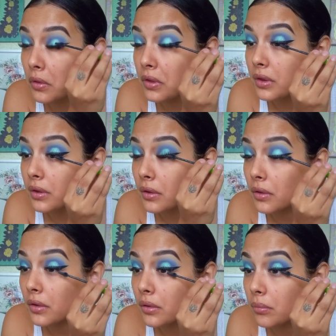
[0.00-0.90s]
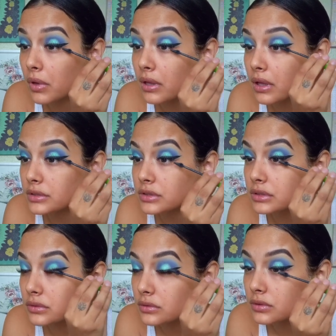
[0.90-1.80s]
in my
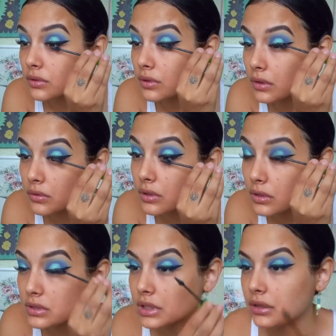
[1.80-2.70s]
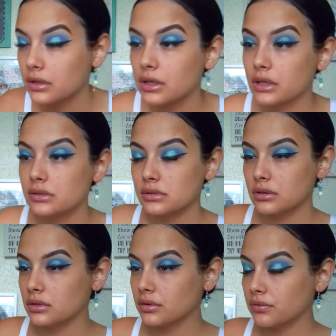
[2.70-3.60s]
lashes. So like you can see it against
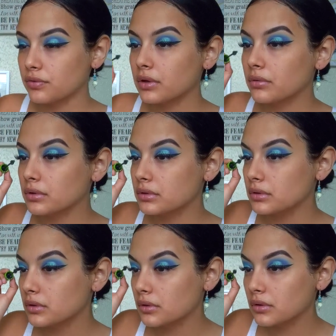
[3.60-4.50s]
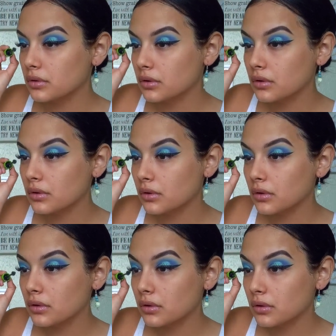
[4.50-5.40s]
the fake ones.
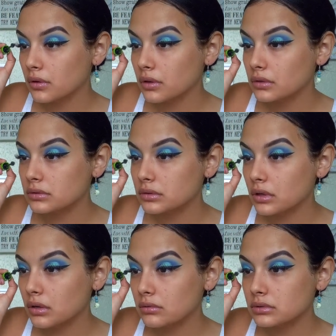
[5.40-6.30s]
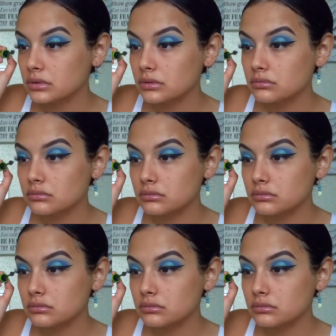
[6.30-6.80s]
That is not what's up.